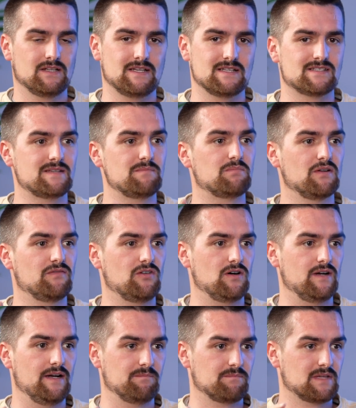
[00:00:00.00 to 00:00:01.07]
then
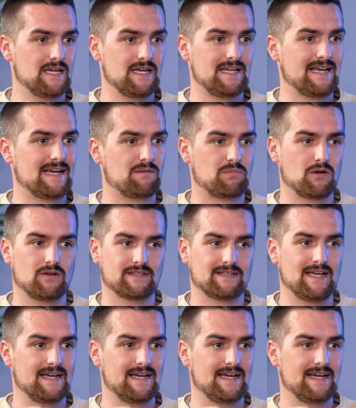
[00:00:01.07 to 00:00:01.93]
simplify it. Get an app like